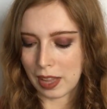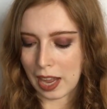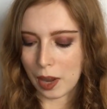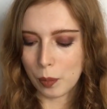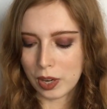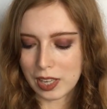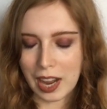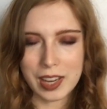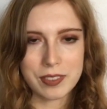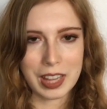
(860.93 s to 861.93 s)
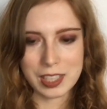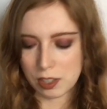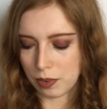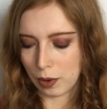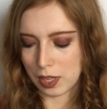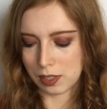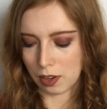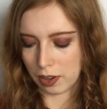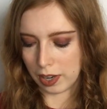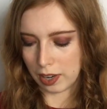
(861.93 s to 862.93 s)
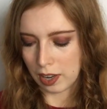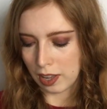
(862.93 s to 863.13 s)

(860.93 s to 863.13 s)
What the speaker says: I would kind of like to focus on